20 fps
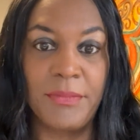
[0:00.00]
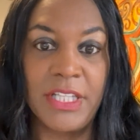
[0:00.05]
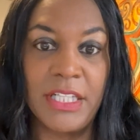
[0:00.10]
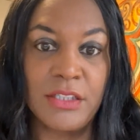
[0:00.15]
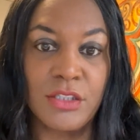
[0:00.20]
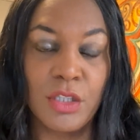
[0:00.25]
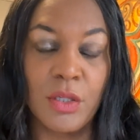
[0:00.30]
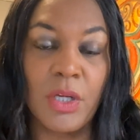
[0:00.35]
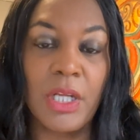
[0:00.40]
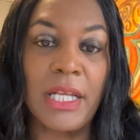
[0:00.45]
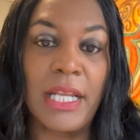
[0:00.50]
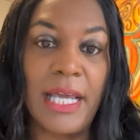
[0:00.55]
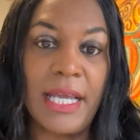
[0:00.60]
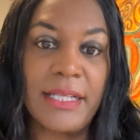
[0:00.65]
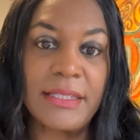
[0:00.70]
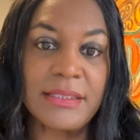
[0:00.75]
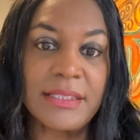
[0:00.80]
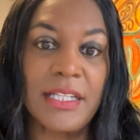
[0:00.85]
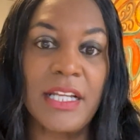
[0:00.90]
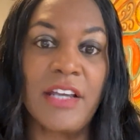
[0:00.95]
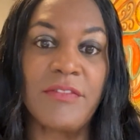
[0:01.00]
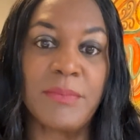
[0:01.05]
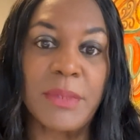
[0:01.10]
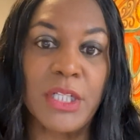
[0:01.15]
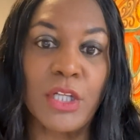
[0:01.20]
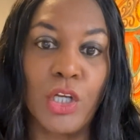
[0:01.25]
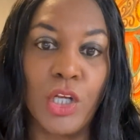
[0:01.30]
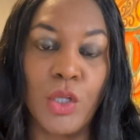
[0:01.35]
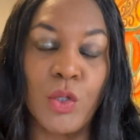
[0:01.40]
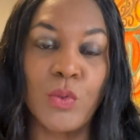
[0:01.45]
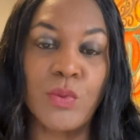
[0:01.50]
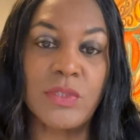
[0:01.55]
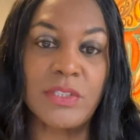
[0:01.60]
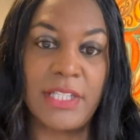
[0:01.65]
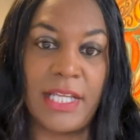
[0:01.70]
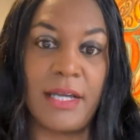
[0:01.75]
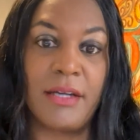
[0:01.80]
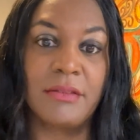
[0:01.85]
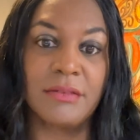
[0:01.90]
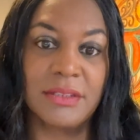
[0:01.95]
These are clients that have been closed
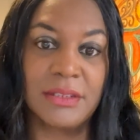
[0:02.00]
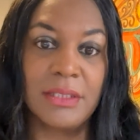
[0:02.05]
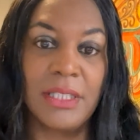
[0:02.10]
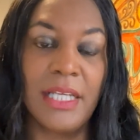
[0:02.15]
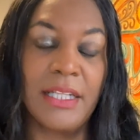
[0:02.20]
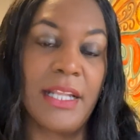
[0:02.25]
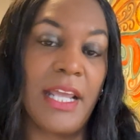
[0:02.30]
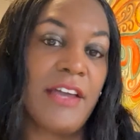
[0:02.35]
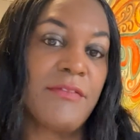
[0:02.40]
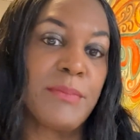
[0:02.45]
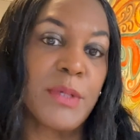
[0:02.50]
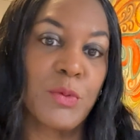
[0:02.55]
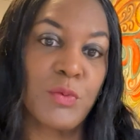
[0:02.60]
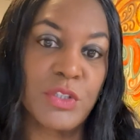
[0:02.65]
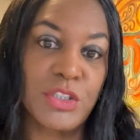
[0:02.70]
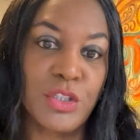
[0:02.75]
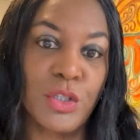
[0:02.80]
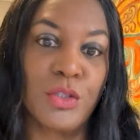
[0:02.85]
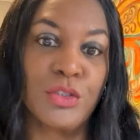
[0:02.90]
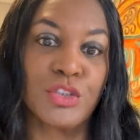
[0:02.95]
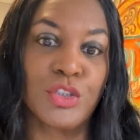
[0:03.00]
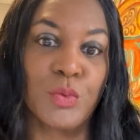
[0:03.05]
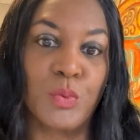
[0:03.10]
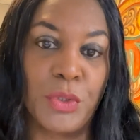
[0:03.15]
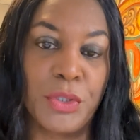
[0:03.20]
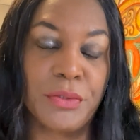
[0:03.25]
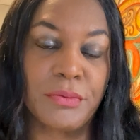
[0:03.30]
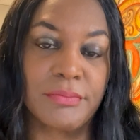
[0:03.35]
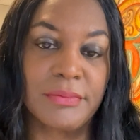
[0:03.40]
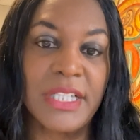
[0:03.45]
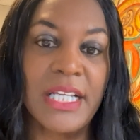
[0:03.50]
out and have been returned to work.